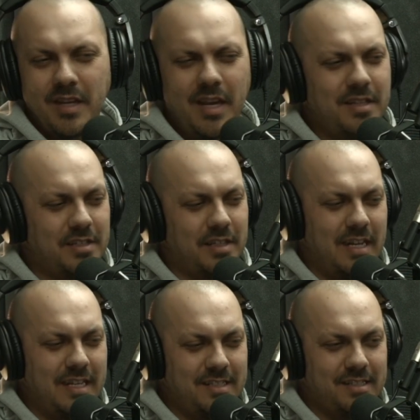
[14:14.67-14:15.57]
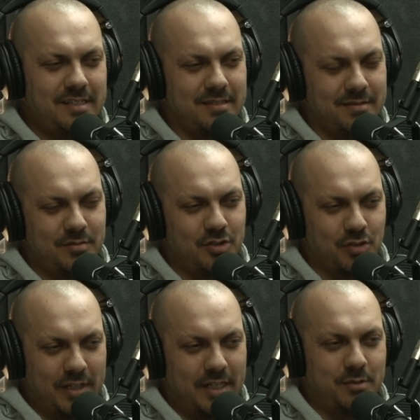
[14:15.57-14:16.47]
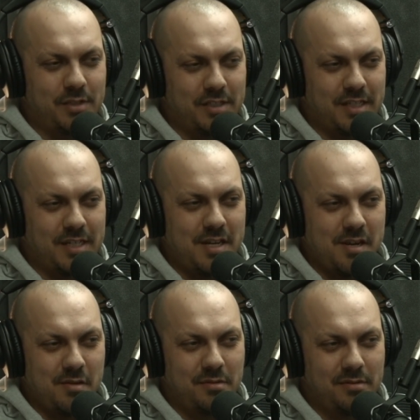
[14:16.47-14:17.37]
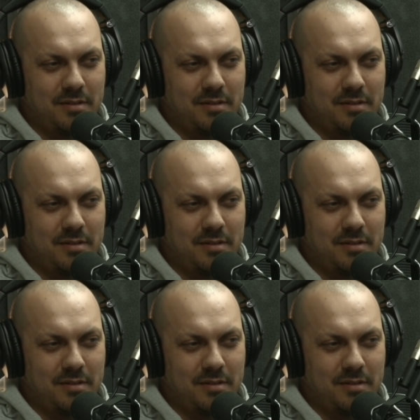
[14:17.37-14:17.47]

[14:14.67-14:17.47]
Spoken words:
Yeah, there's at least 3, I want to say now,